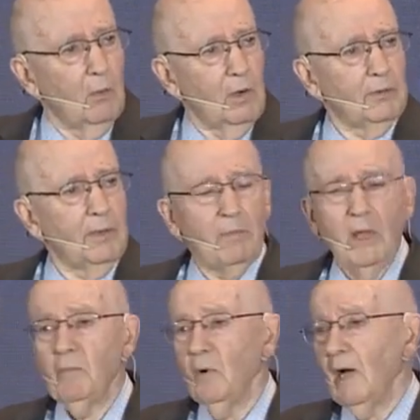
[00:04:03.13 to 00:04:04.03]
where the
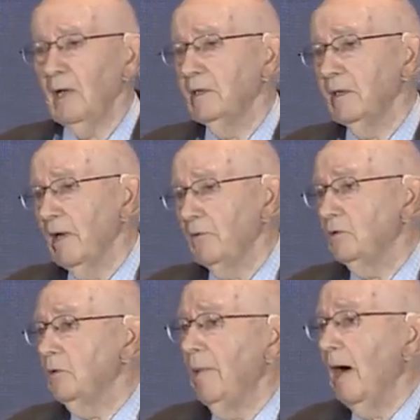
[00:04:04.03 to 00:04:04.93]
people got together
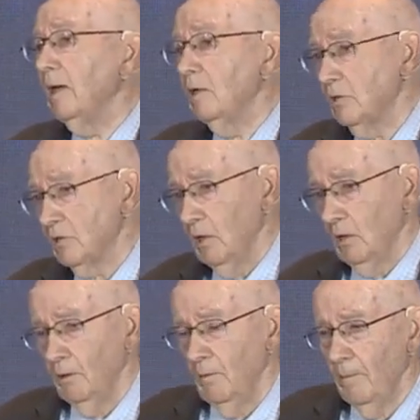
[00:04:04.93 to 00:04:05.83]
to buy and sell.